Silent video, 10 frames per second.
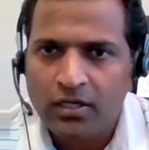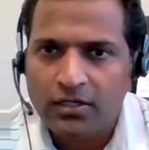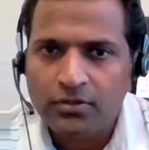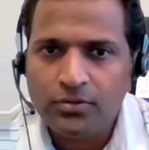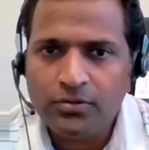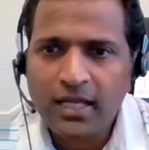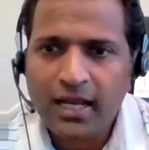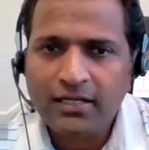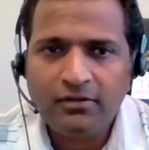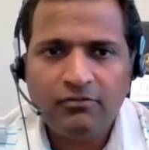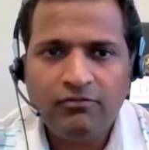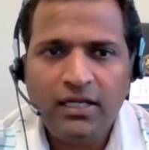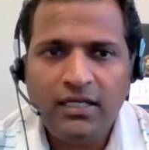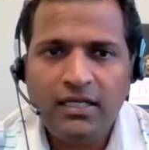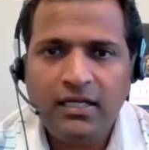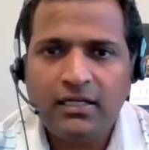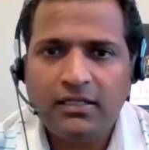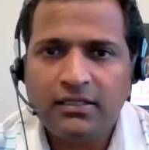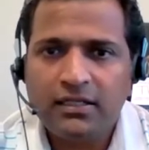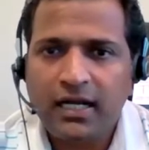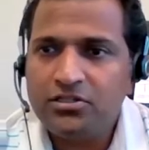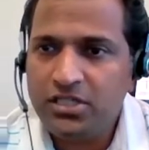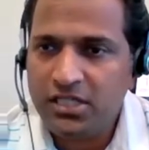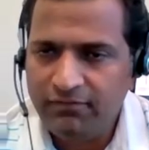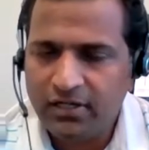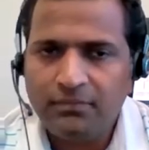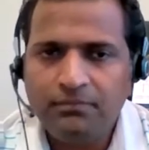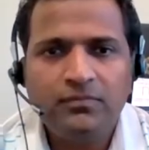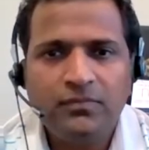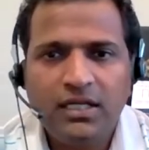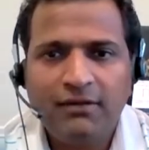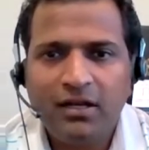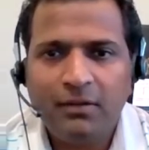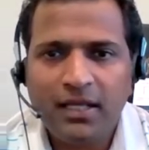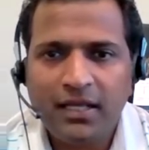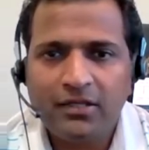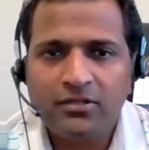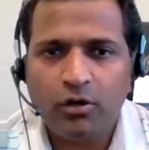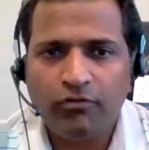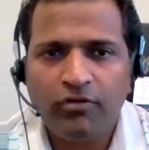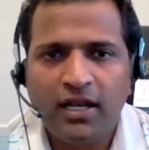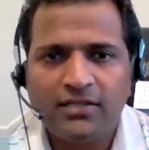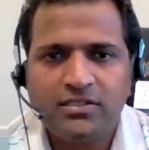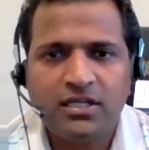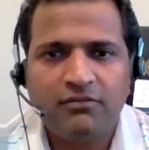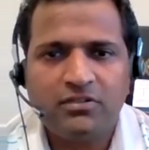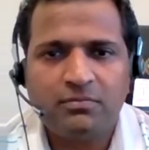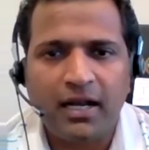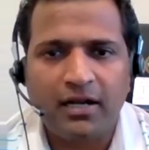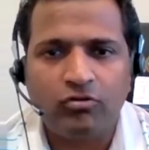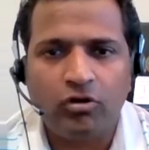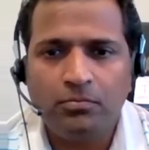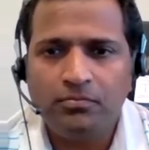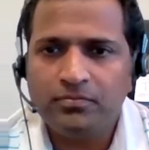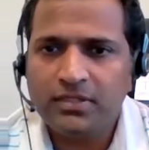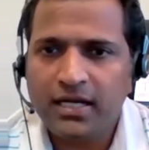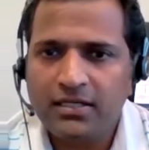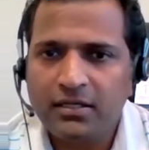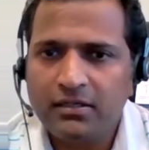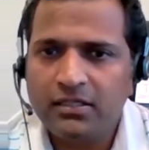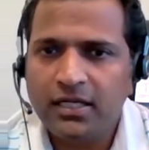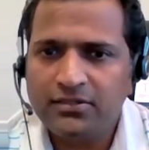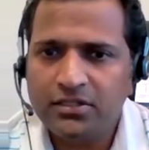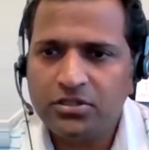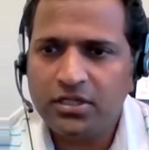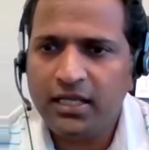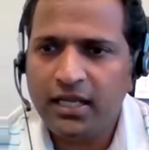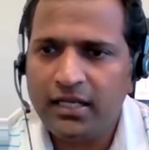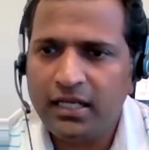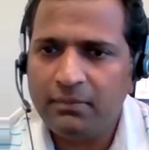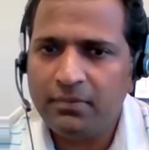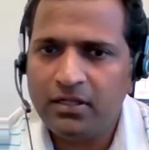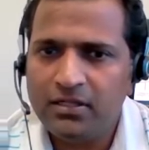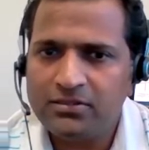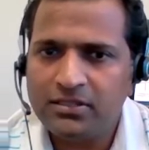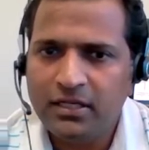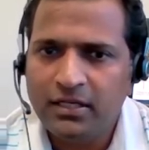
To do that, we at Jeeva developed a software as a service platform that essentially enables